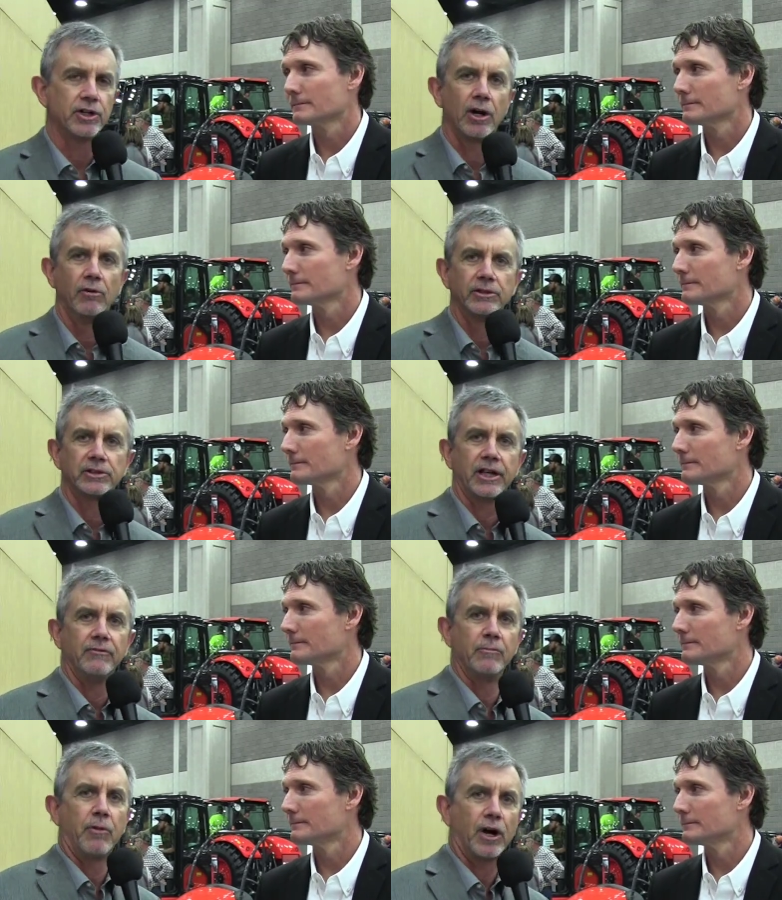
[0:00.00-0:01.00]
Speaker 1: Show with
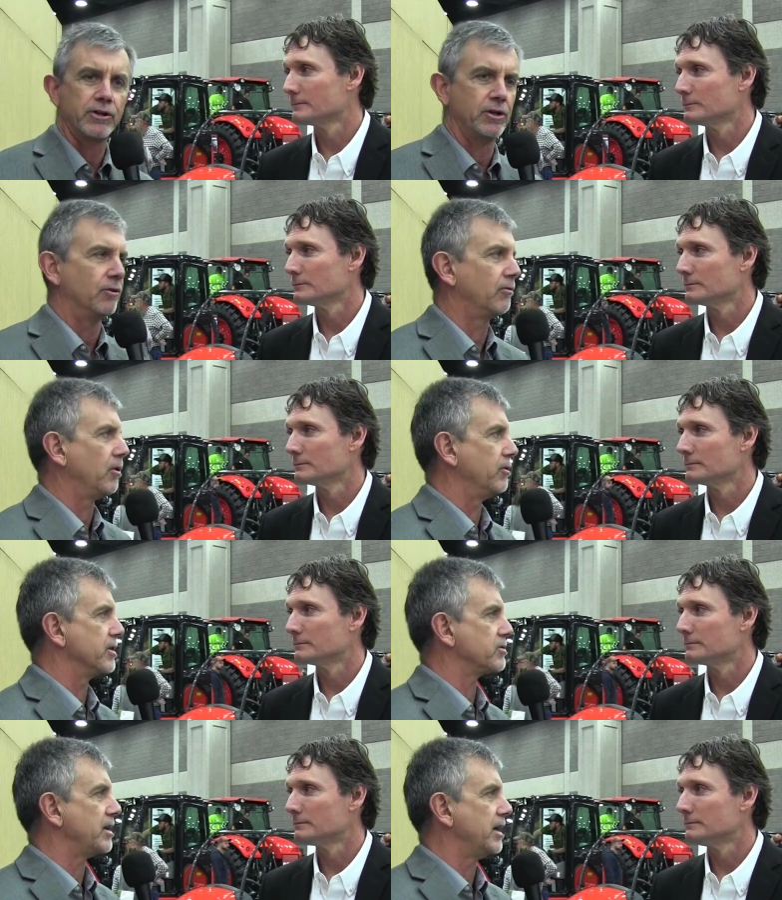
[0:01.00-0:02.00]
Stephen Barcuch, who
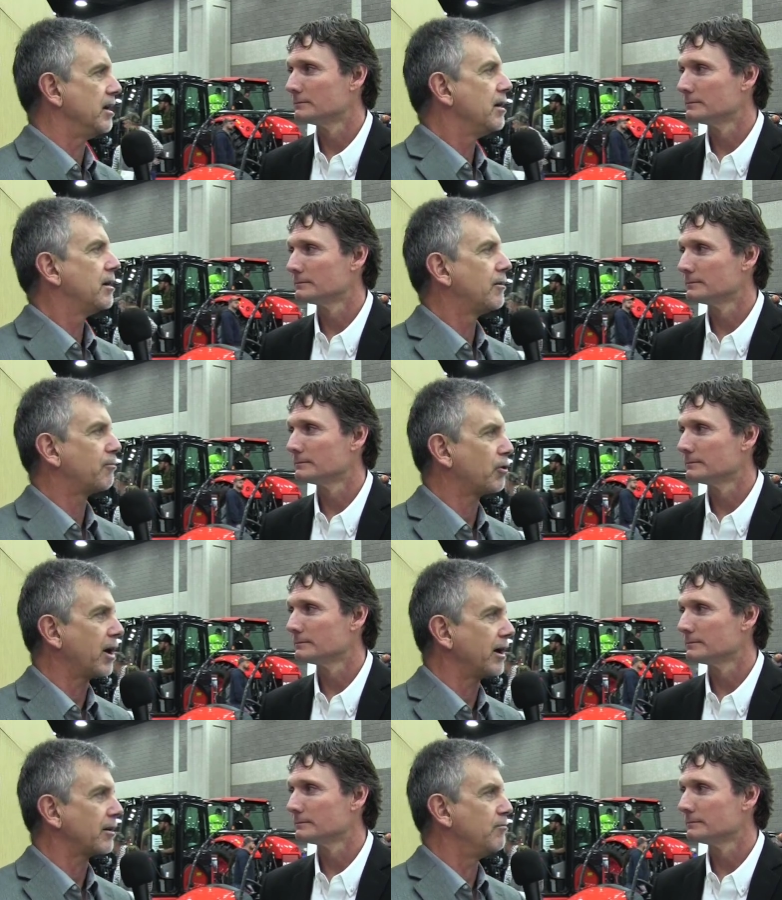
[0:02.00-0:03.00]
is the
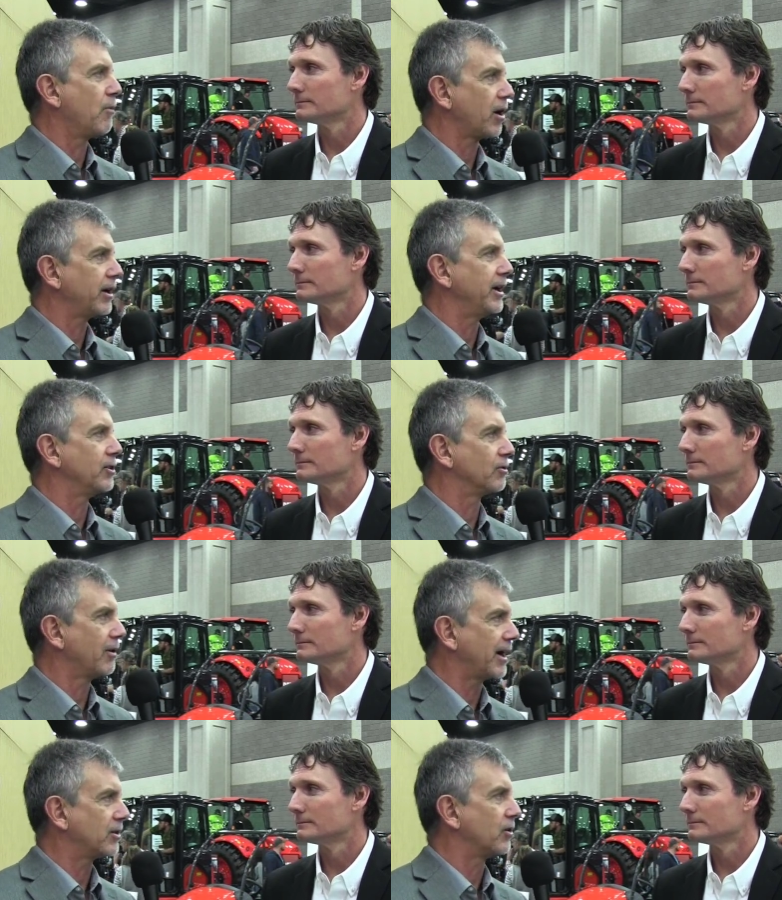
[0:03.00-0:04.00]
Product Marketing
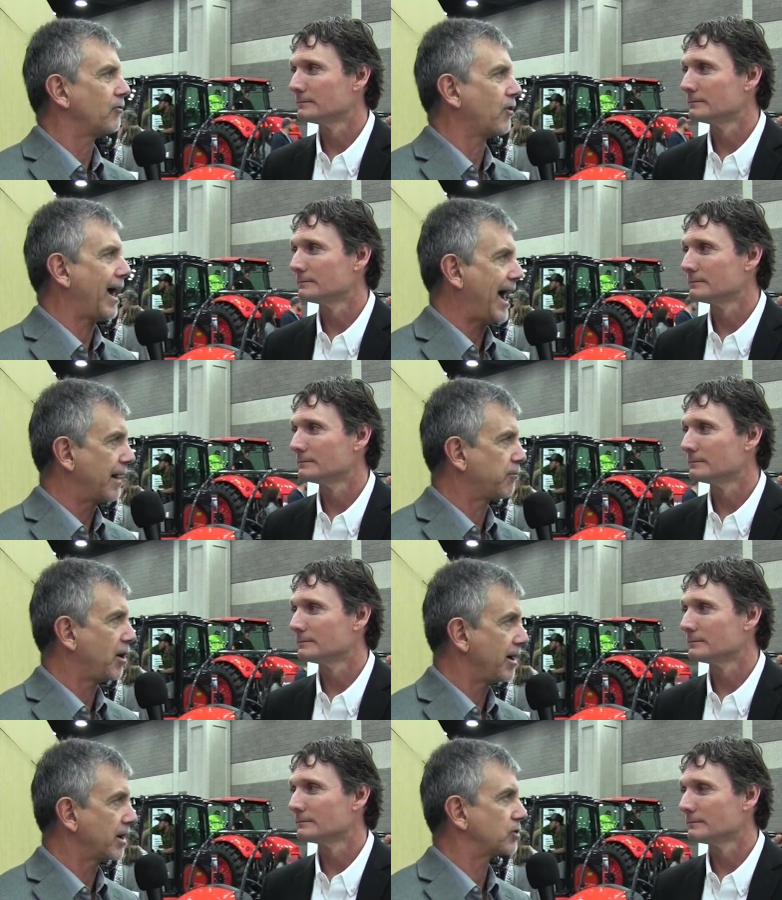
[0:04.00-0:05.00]
Director for Ag
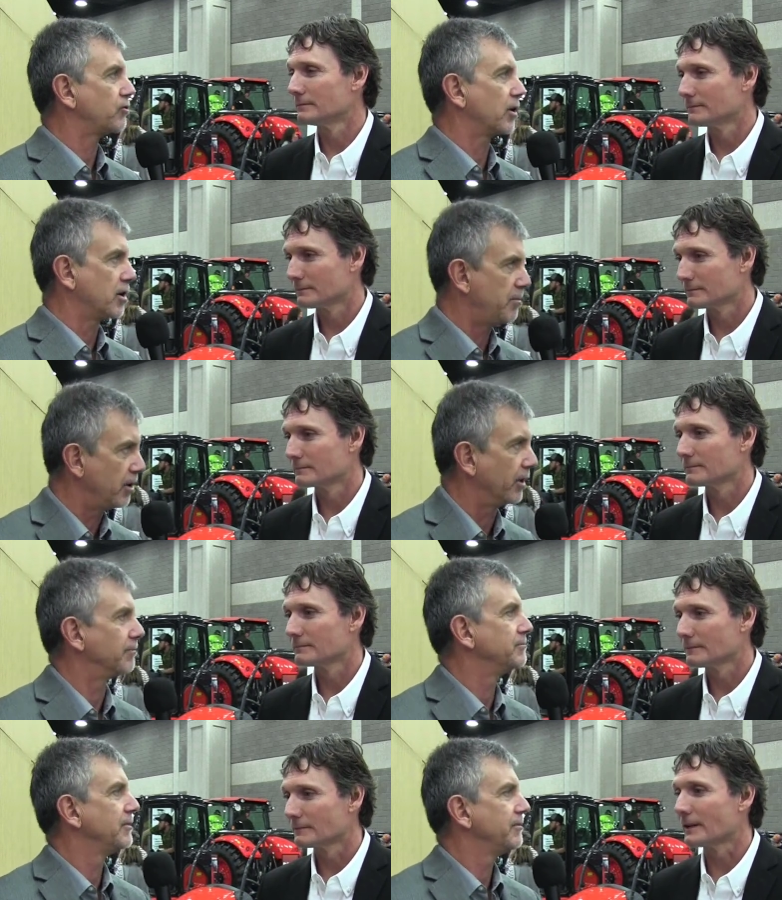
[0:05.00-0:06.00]
Products for Kubota.
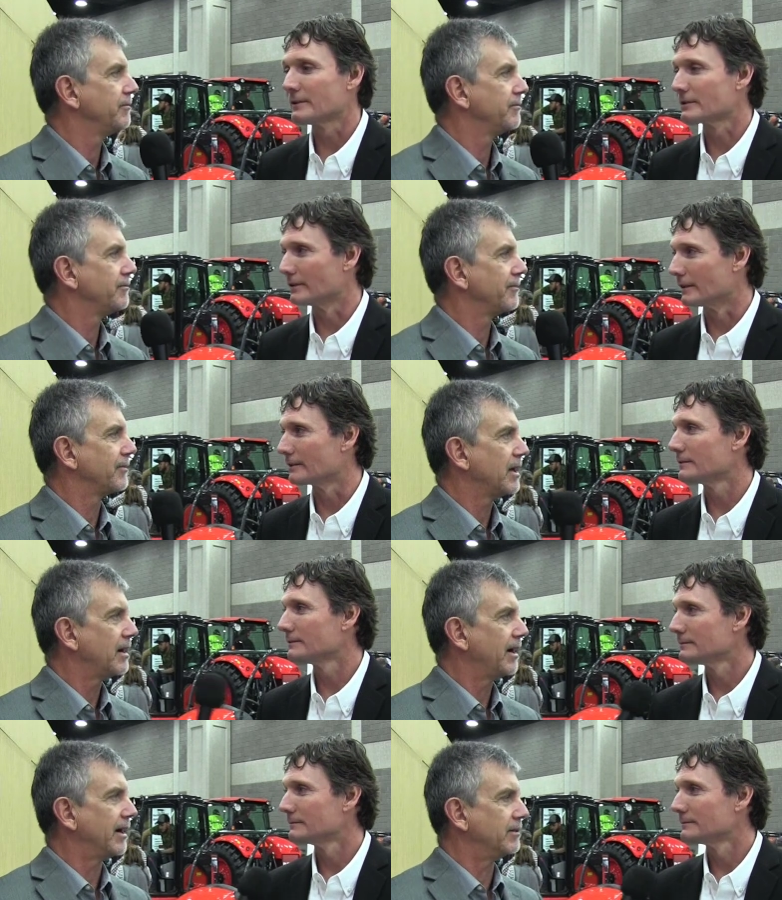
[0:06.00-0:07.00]
Speaker 2: That is correct.
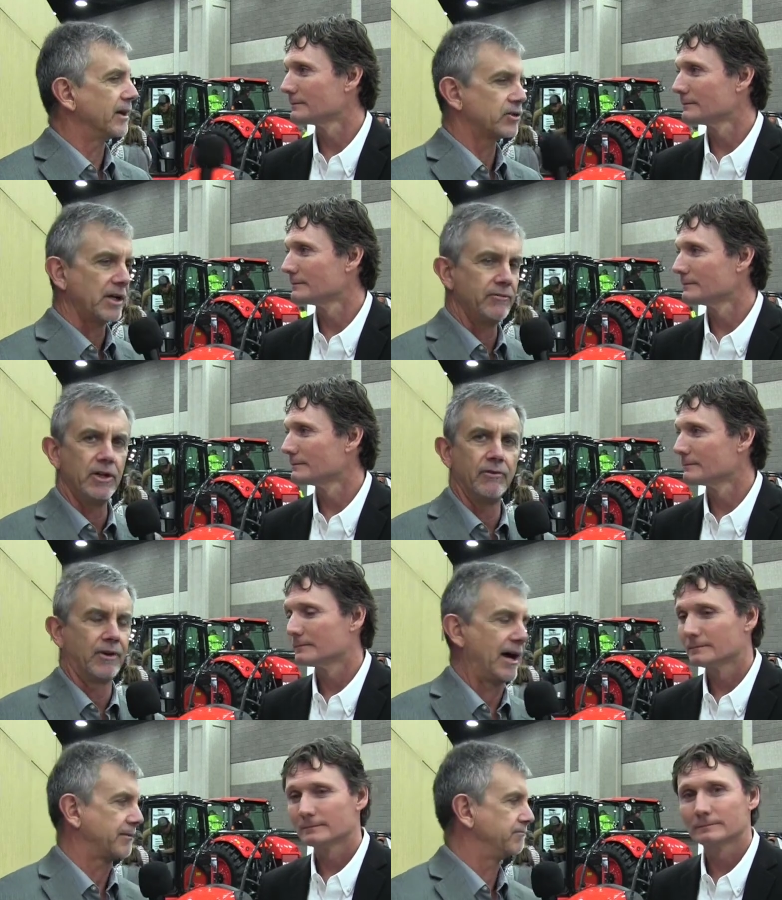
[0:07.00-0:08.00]
Speaker 1: And, and Stephen, you've
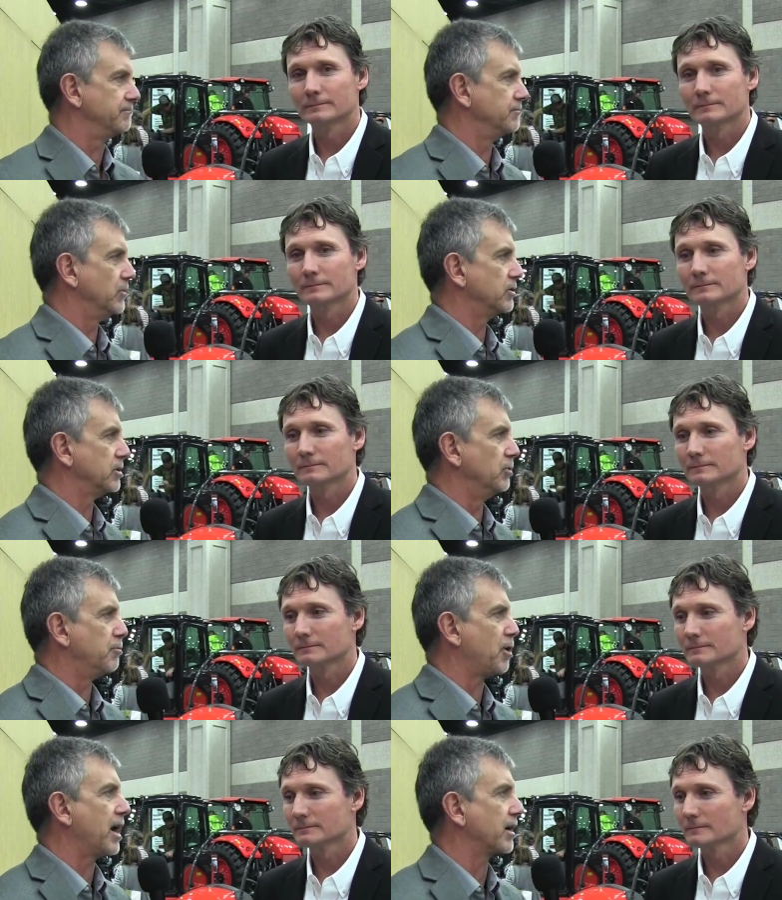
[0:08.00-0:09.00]
got some new
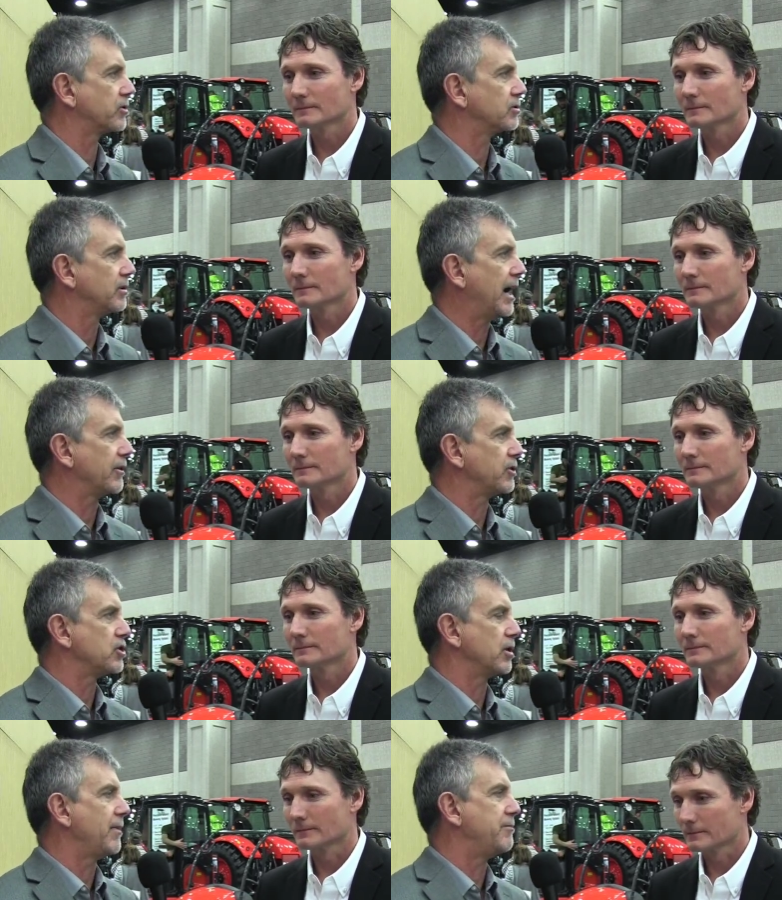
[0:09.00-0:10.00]
products out
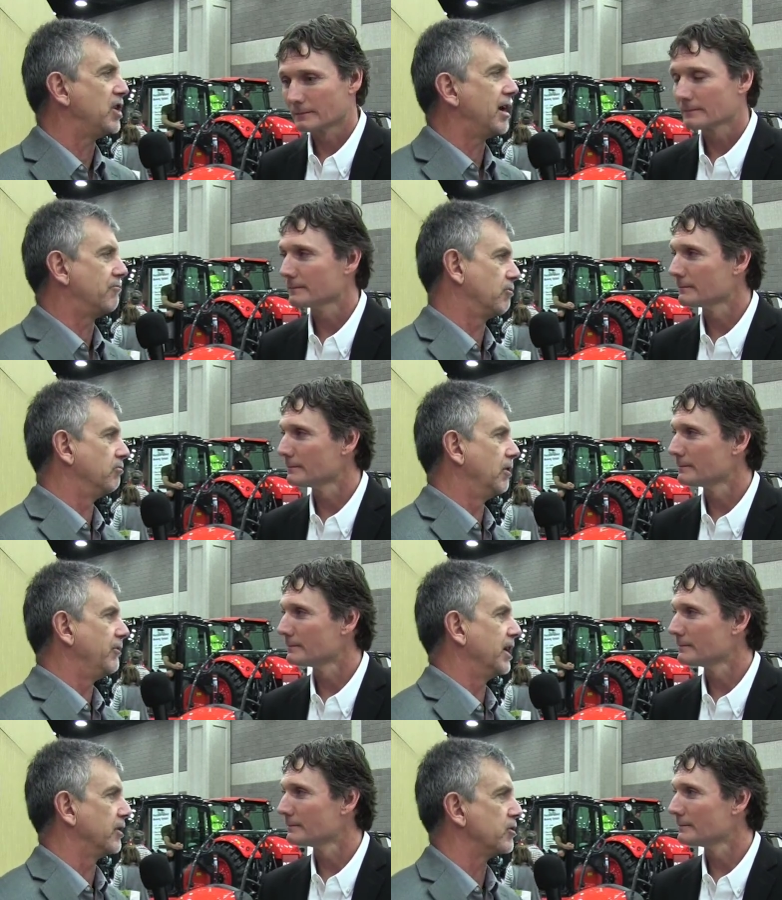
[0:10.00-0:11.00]
this year, maybe not
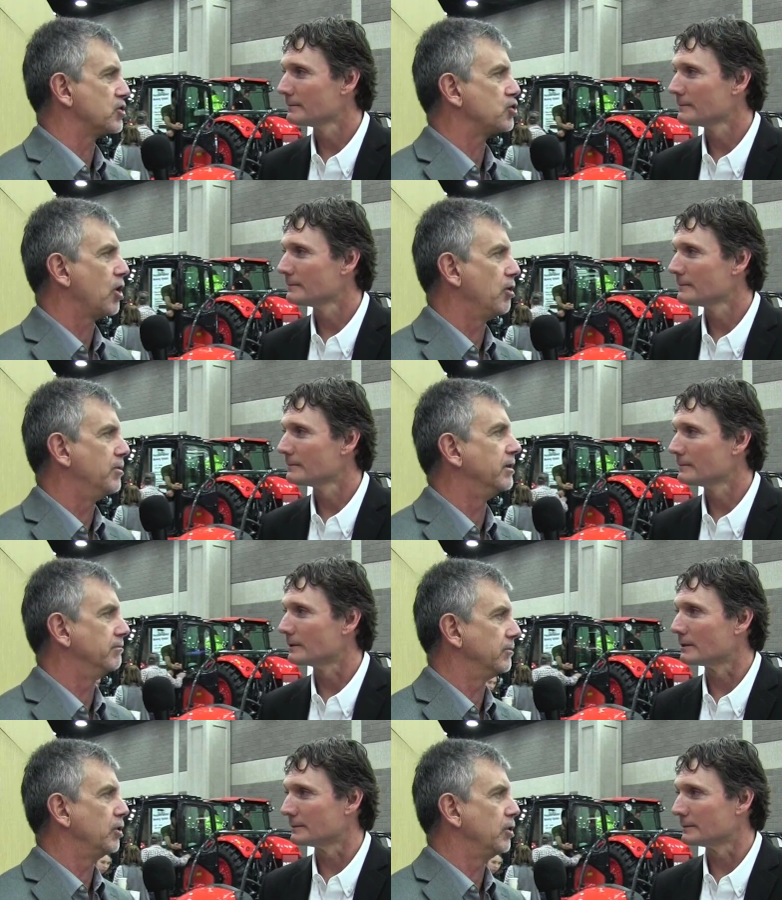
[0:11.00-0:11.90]
revealed at this show, but right.